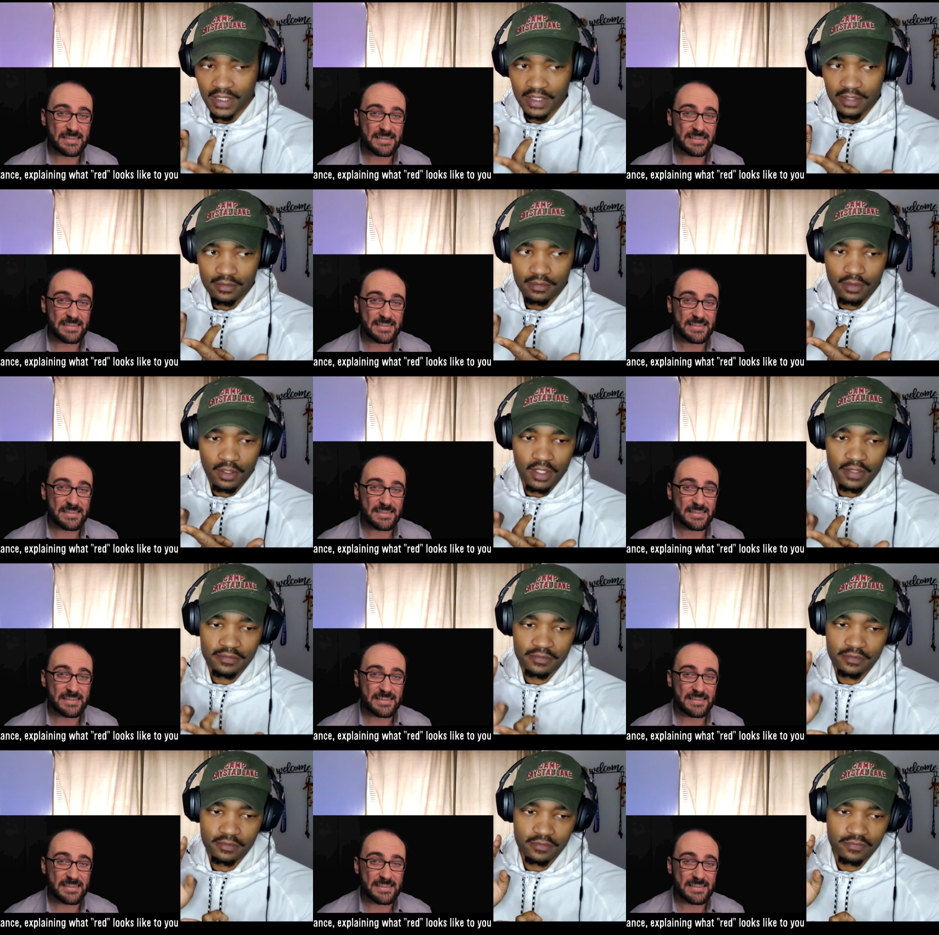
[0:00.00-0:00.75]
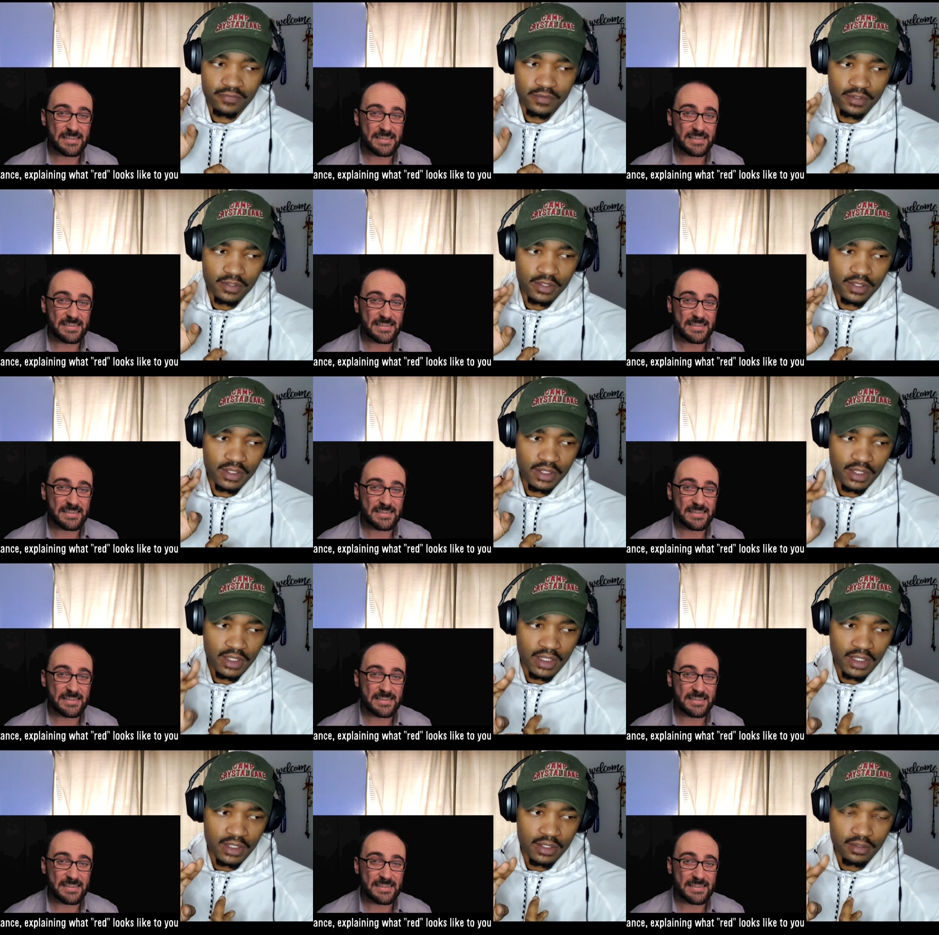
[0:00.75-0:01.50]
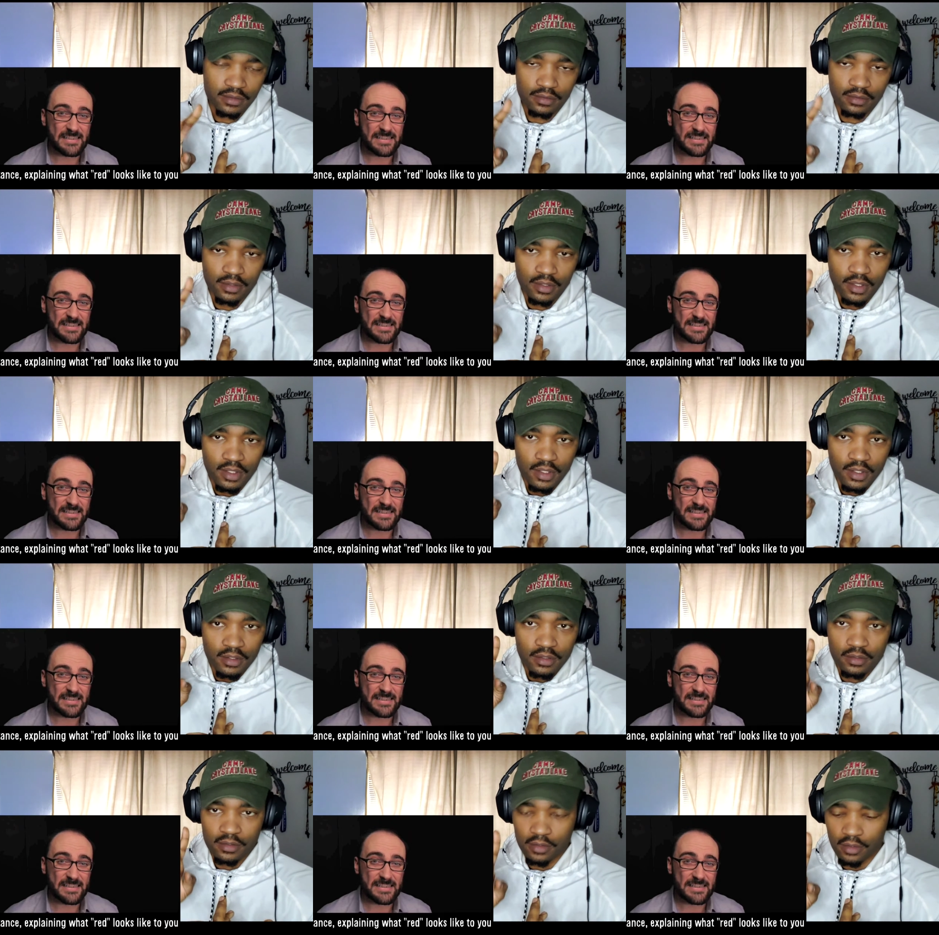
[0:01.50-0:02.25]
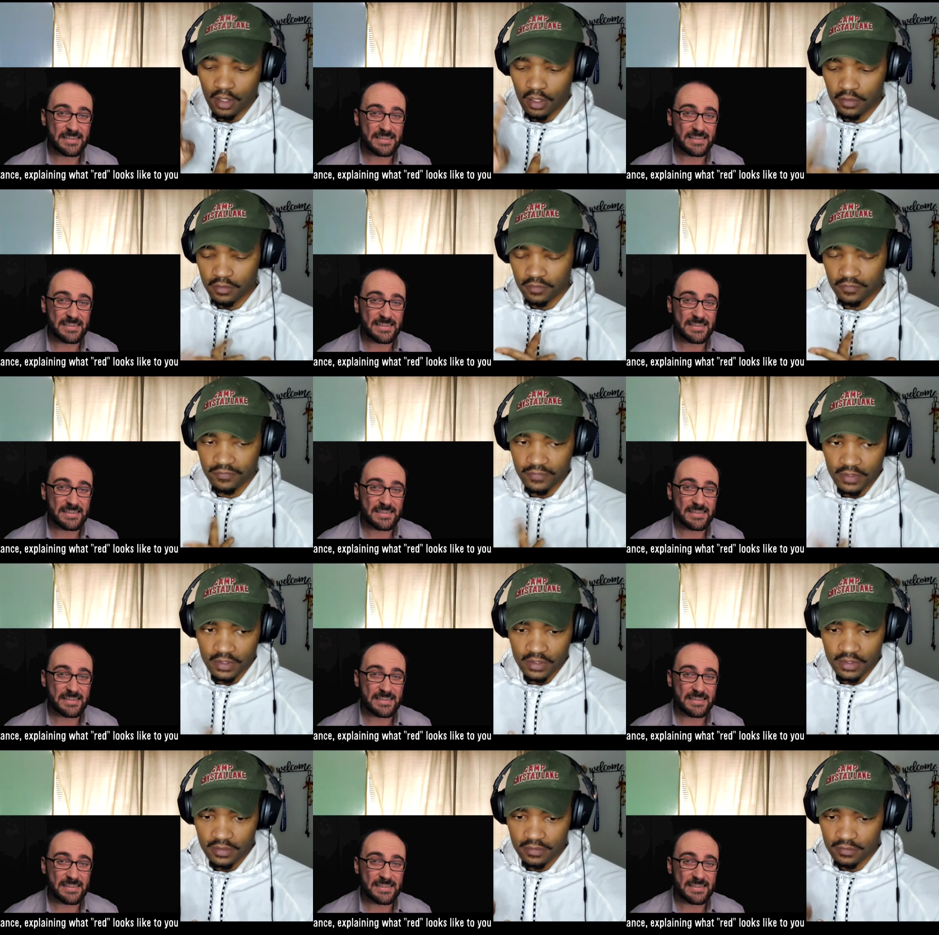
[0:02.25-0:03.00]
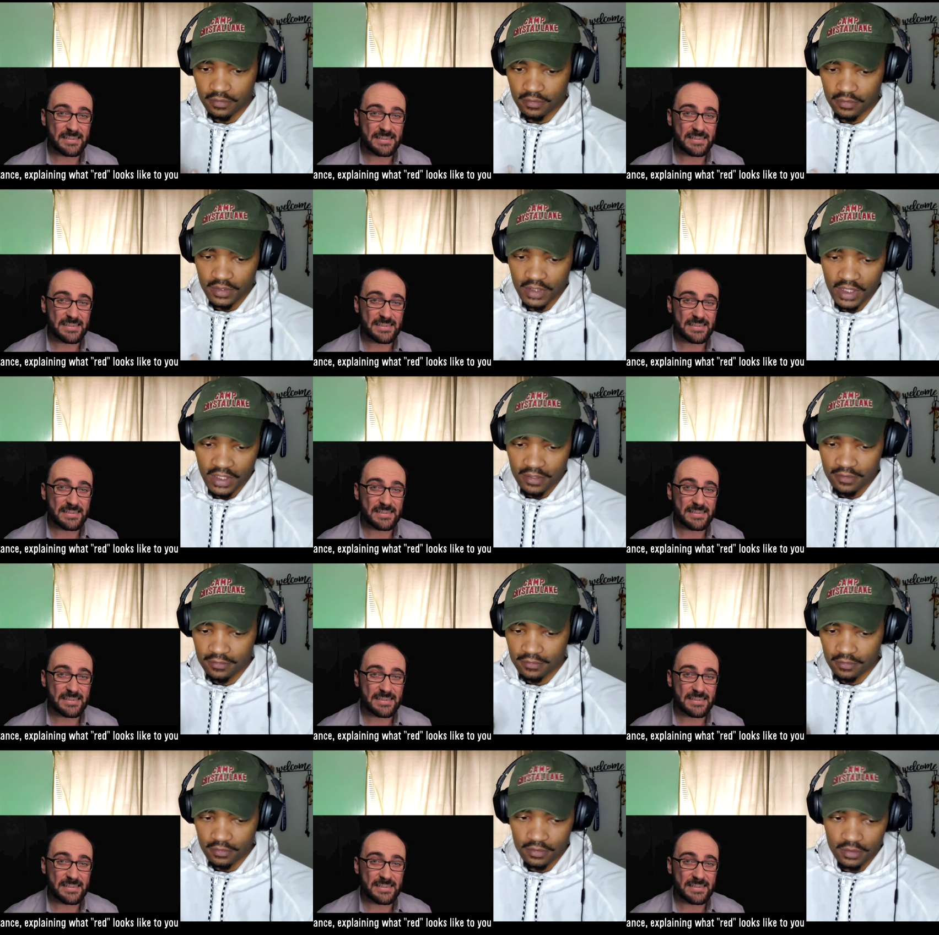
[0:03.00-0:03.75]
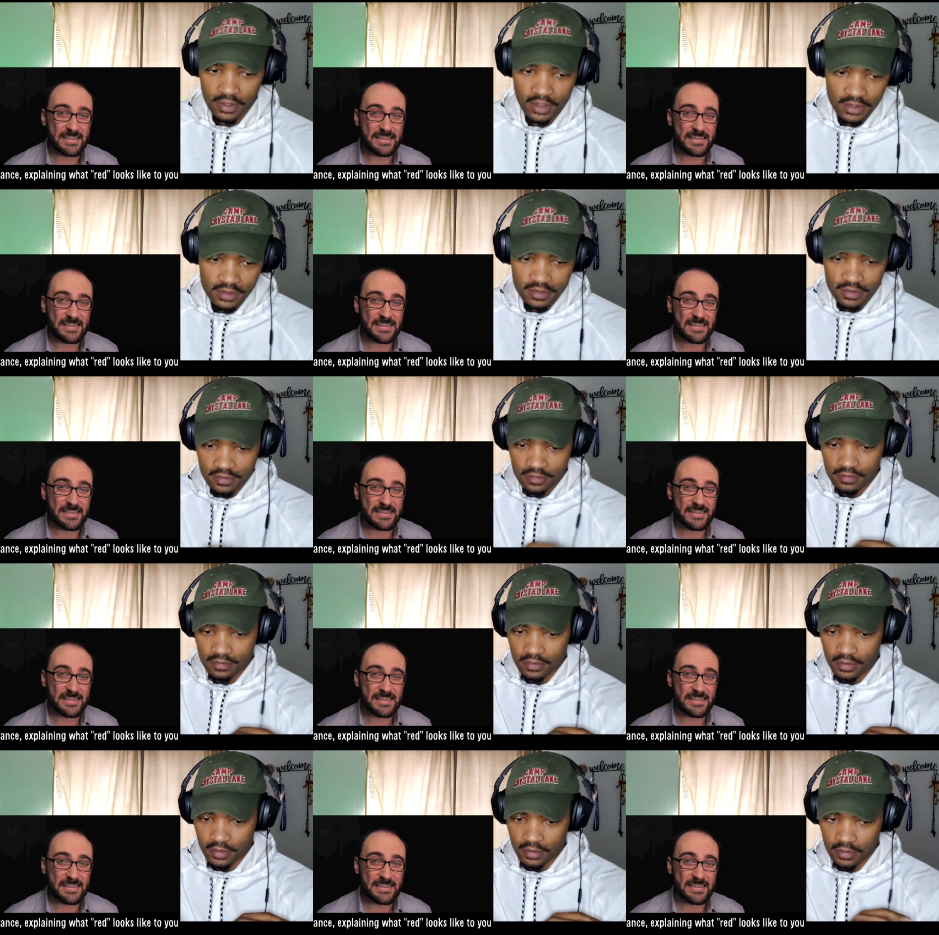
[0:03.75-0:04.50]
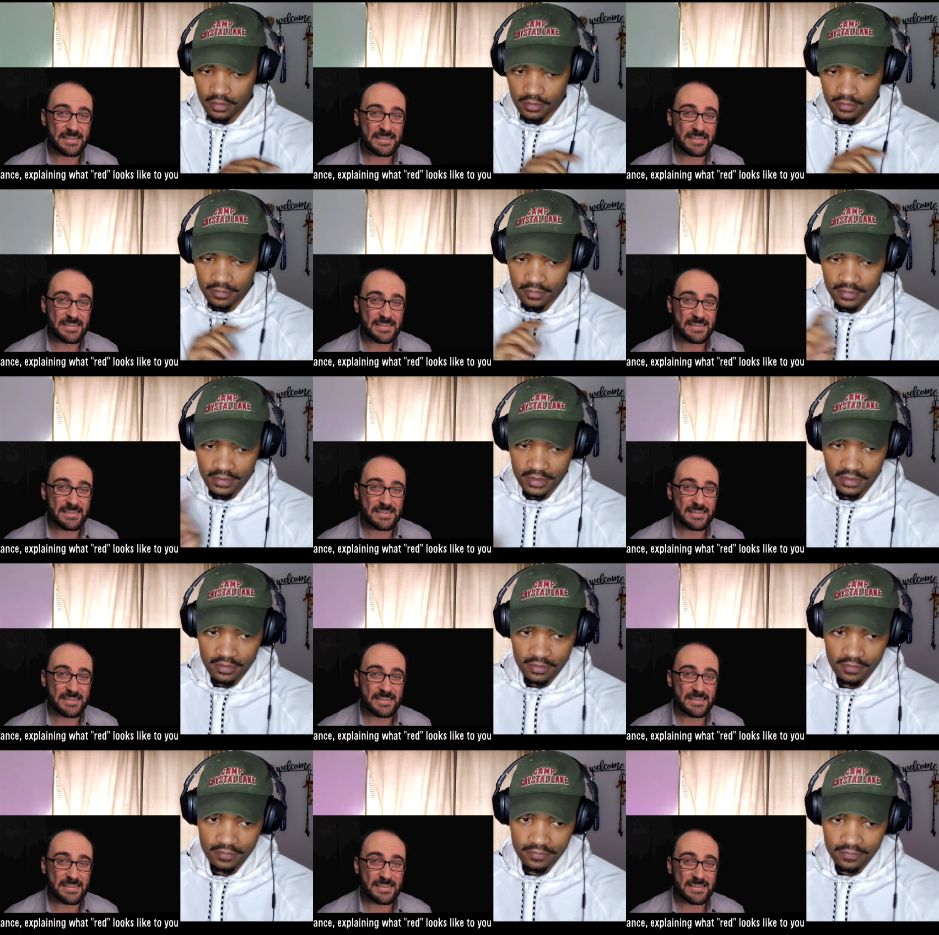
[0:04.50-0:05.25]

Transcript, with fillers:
Speaker 1: like lost their feeling in you know, all their feelings, their taste, their touch, their sense